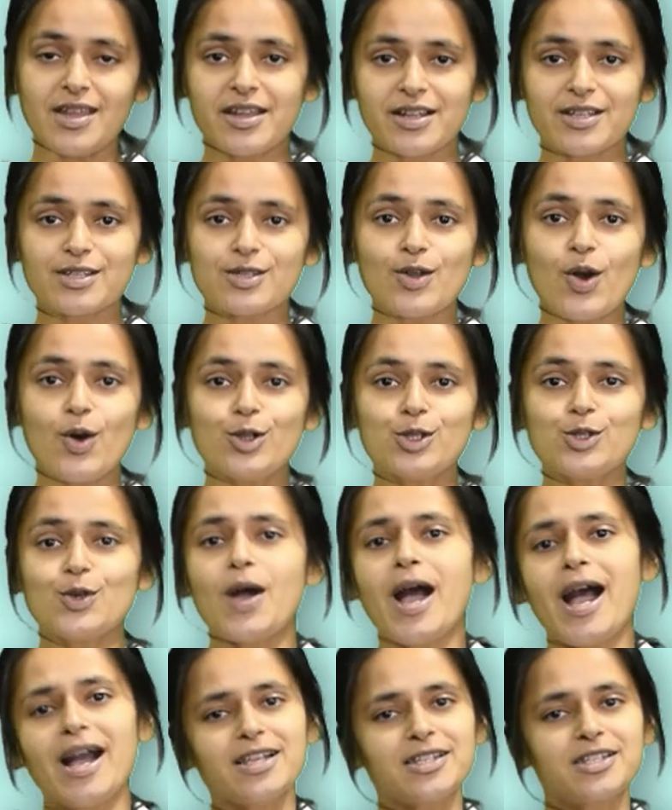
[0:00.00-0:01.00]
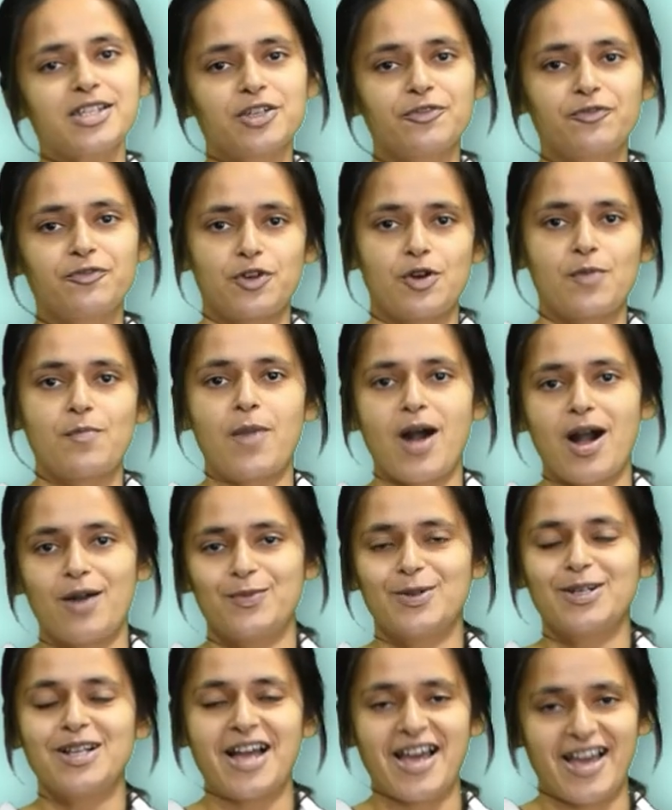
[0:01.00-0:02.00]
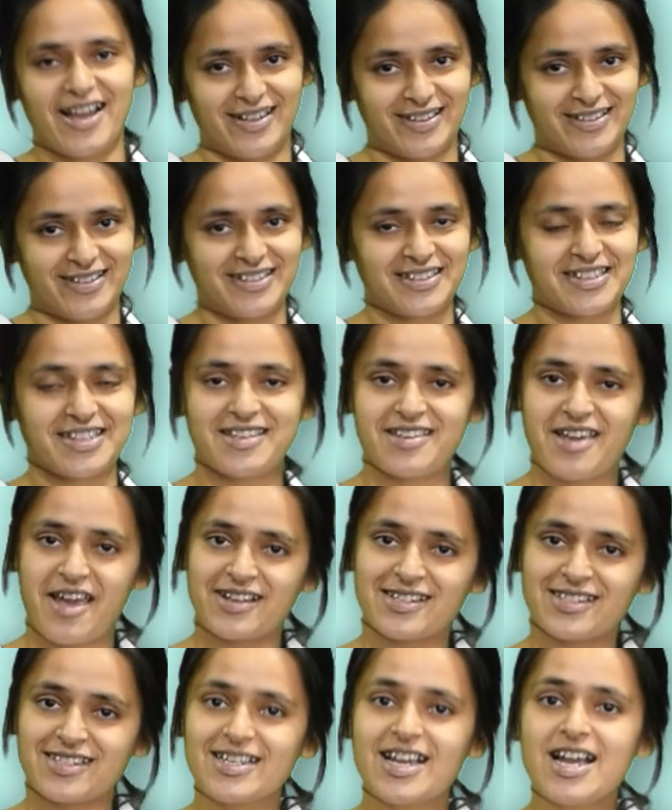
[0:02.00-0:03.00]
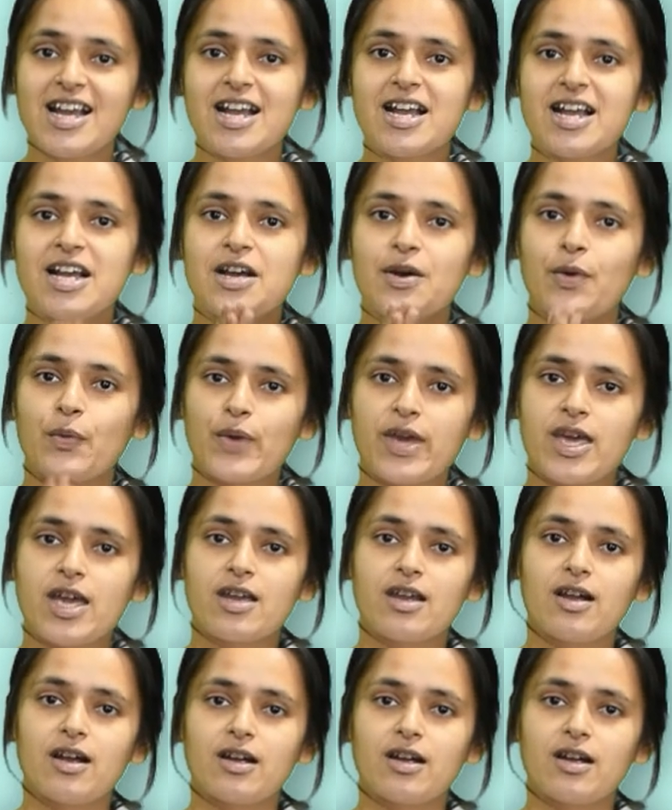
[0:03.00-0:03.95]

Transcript: It is also as good for bowel health. Yes, we